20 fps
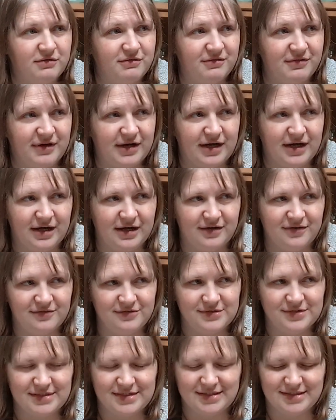
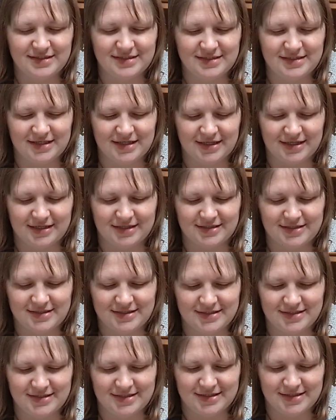5s,
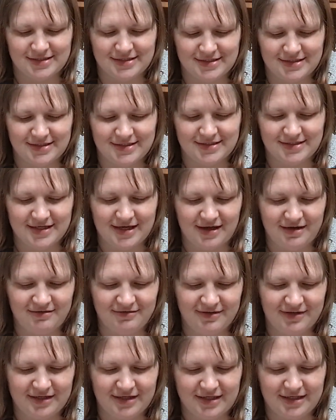6s,
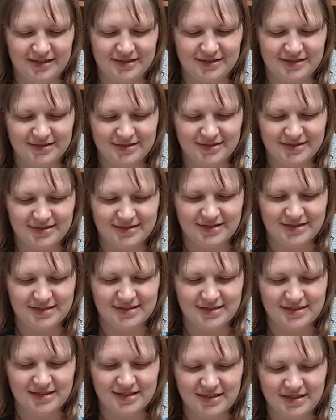7s,
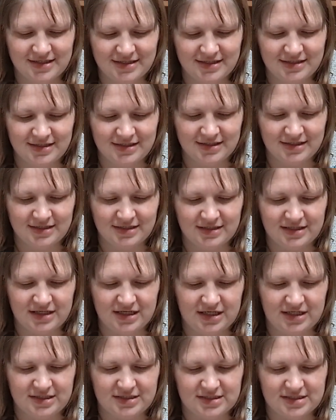
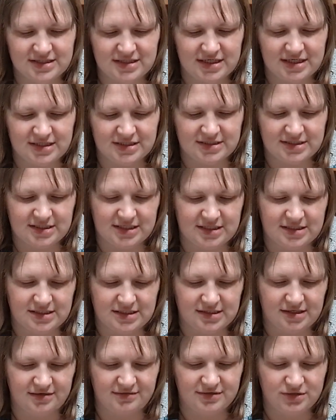8s, 9s, 10s,
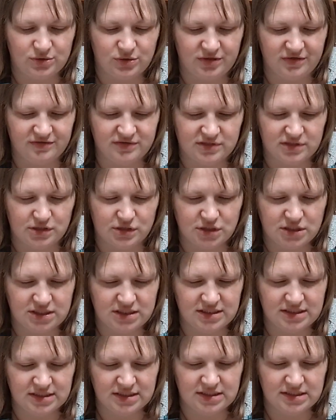11s, 12s,
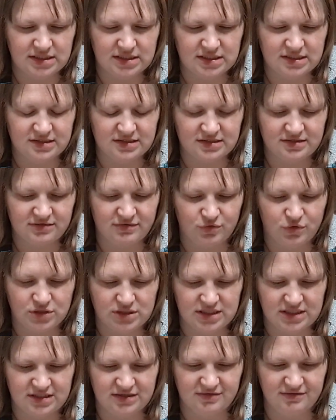13s,
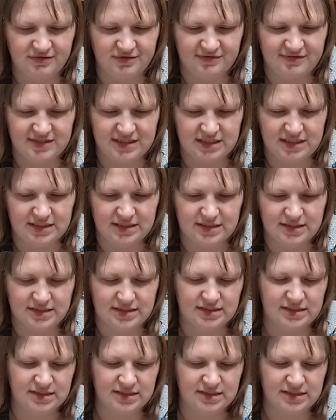14s, 15s.